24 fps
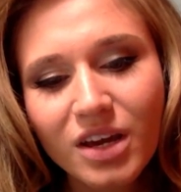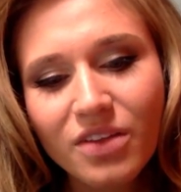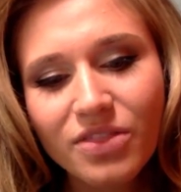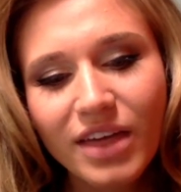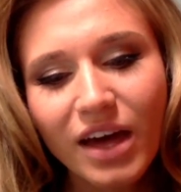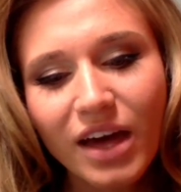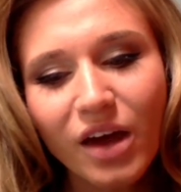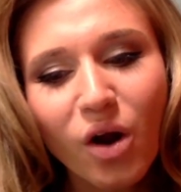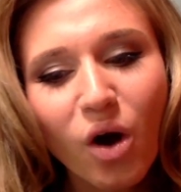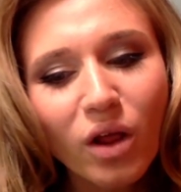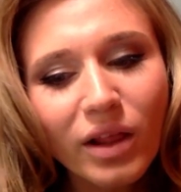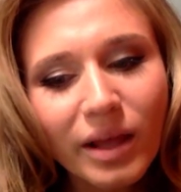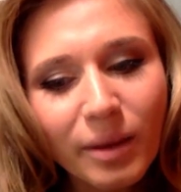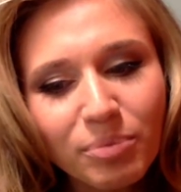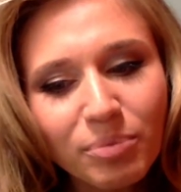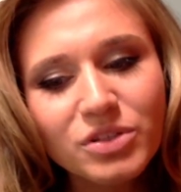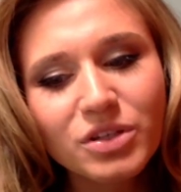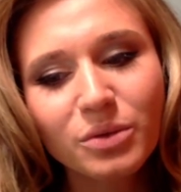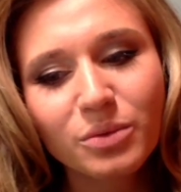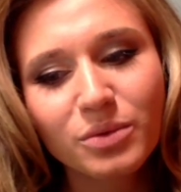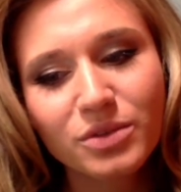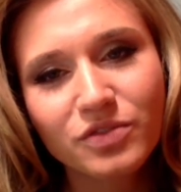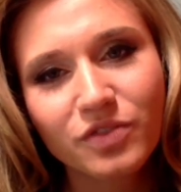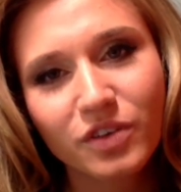That whole
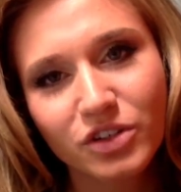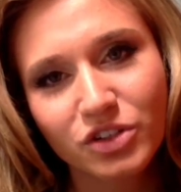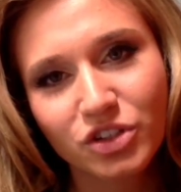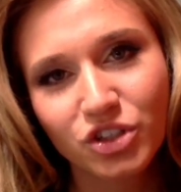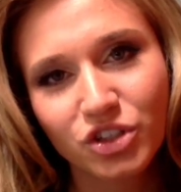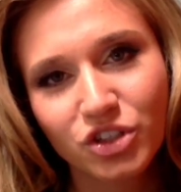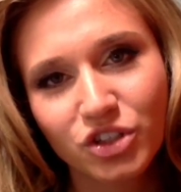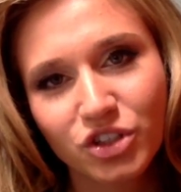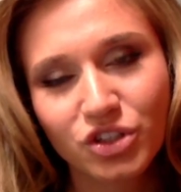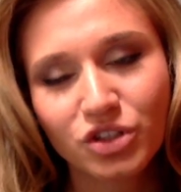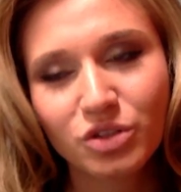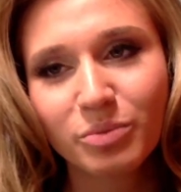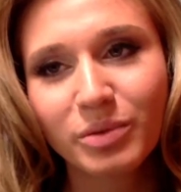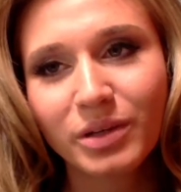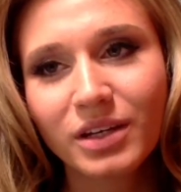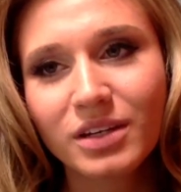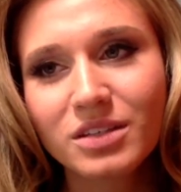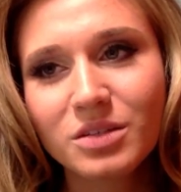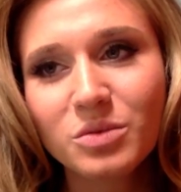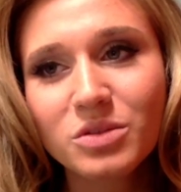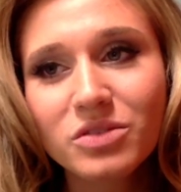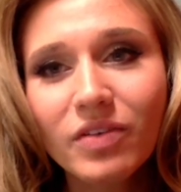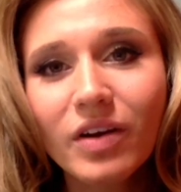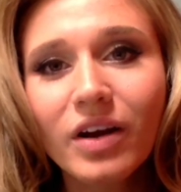episode was fun to shoot because
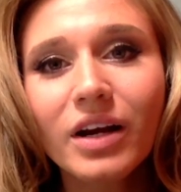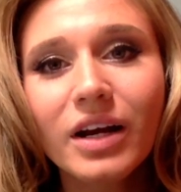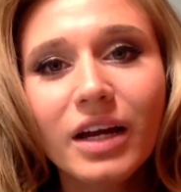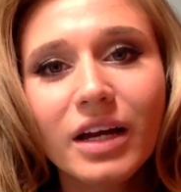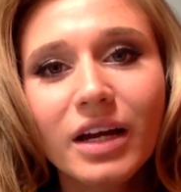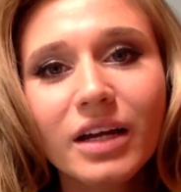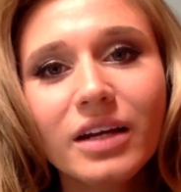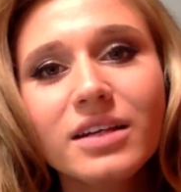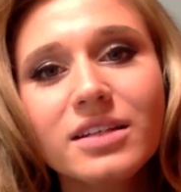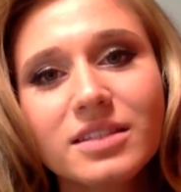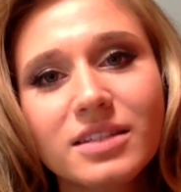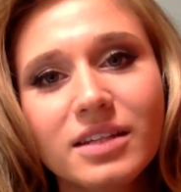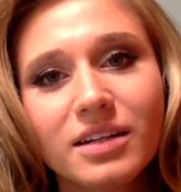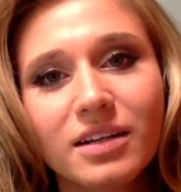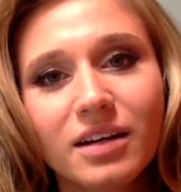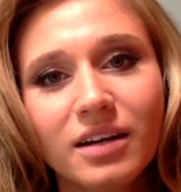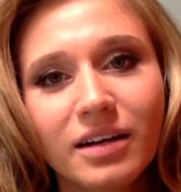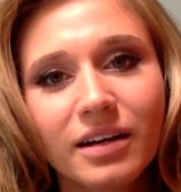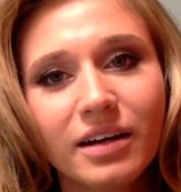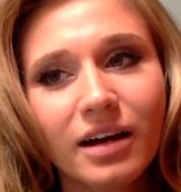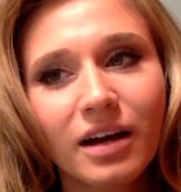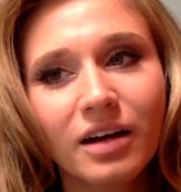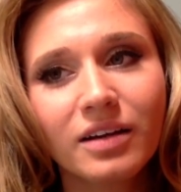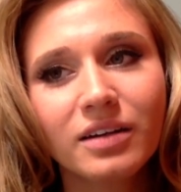it was very innocent
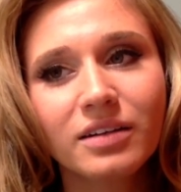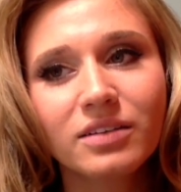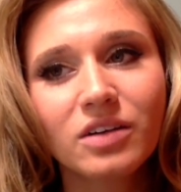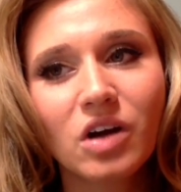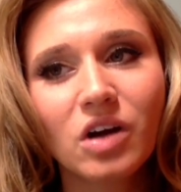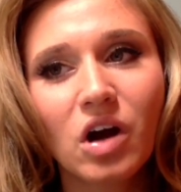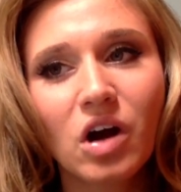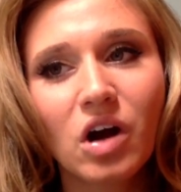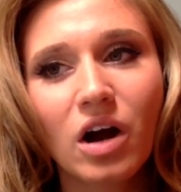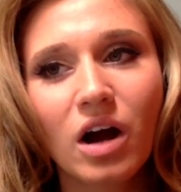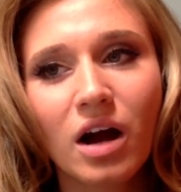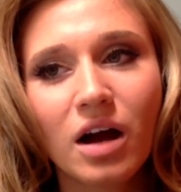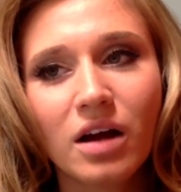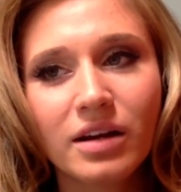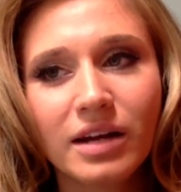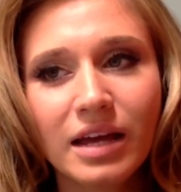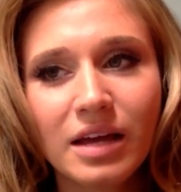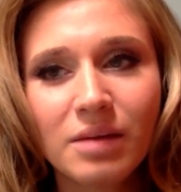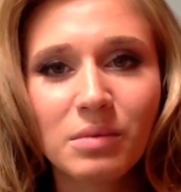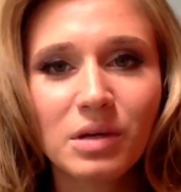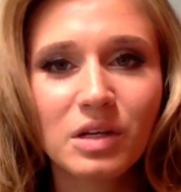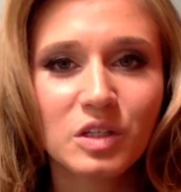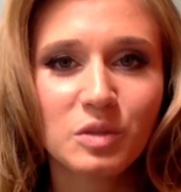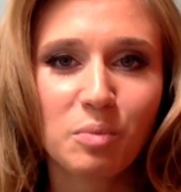on
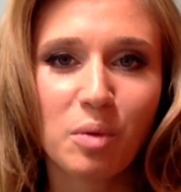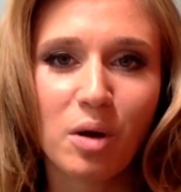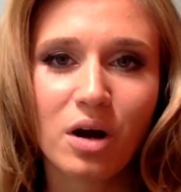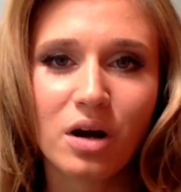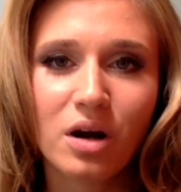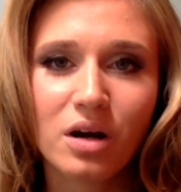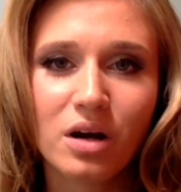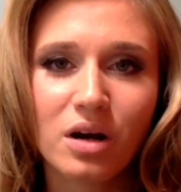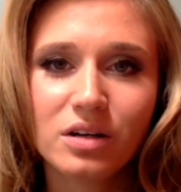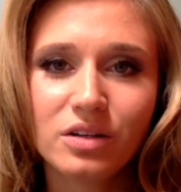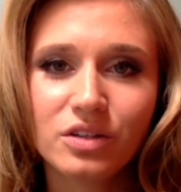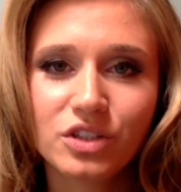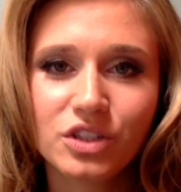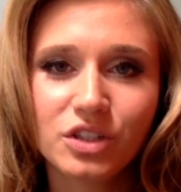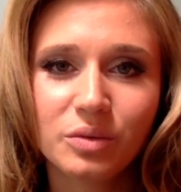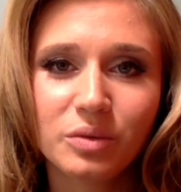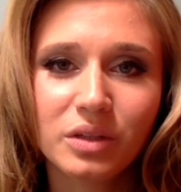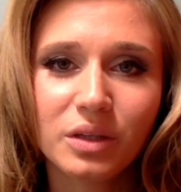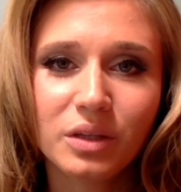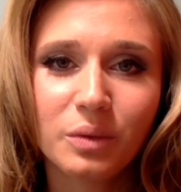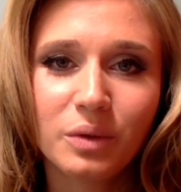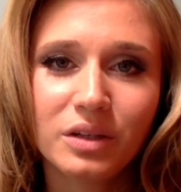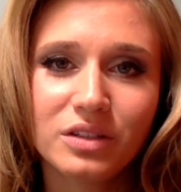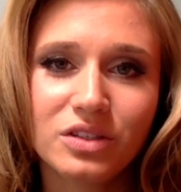Amy's part. She
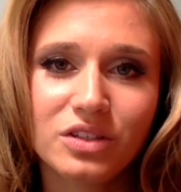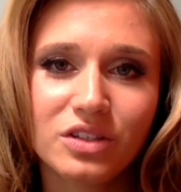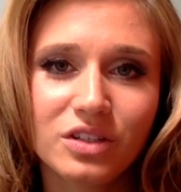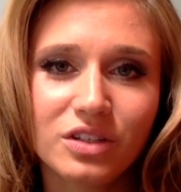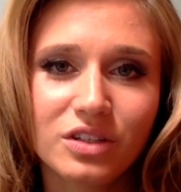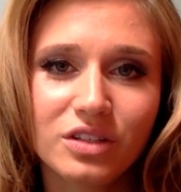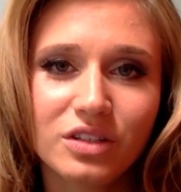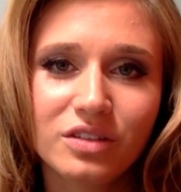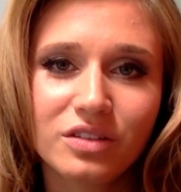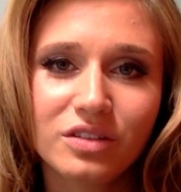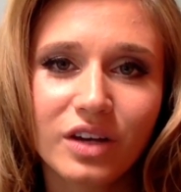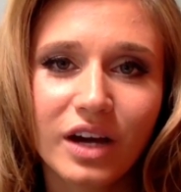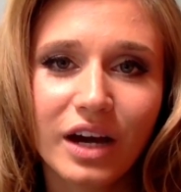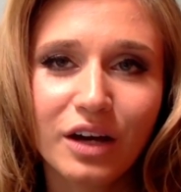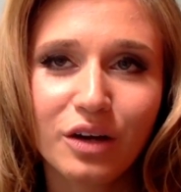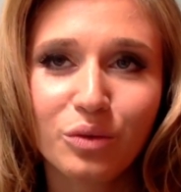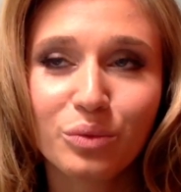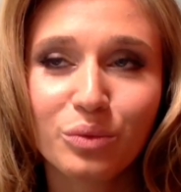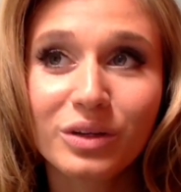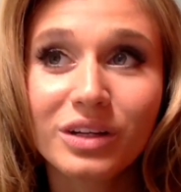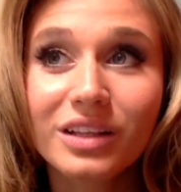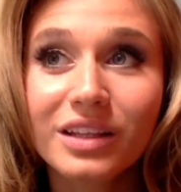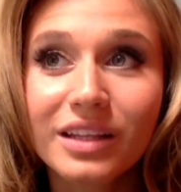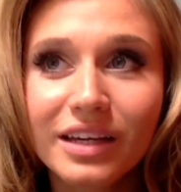really wants to kind
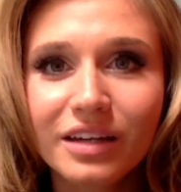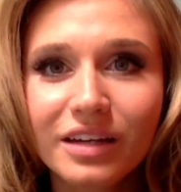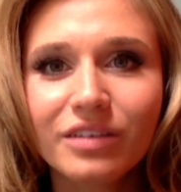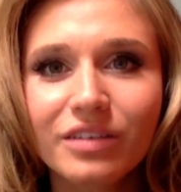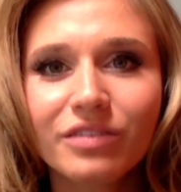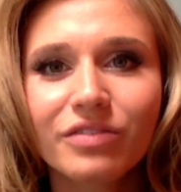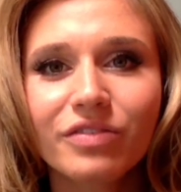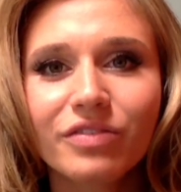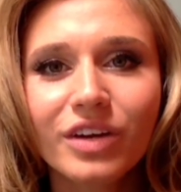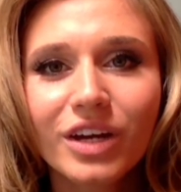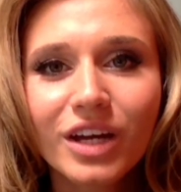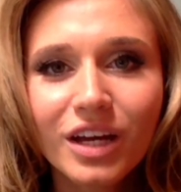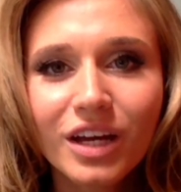of relive,